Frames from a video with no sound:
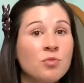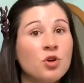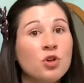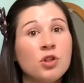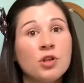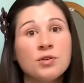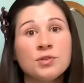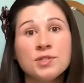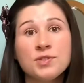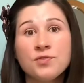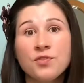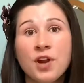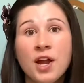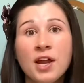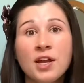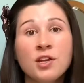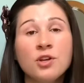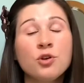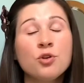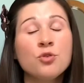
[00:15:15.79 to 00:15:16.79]
close
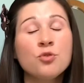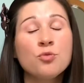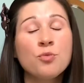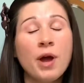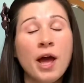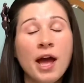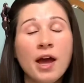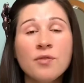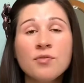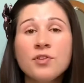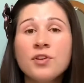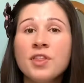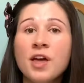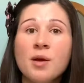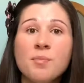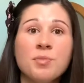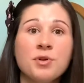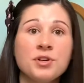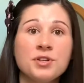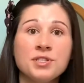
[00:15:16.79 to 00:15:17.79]
friend, whoever
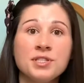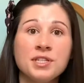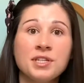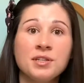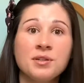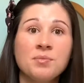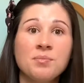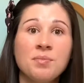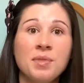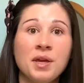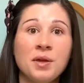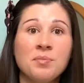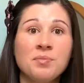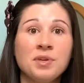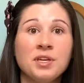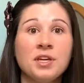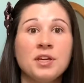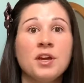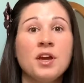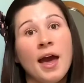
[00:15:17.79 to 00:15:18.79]
that person may be.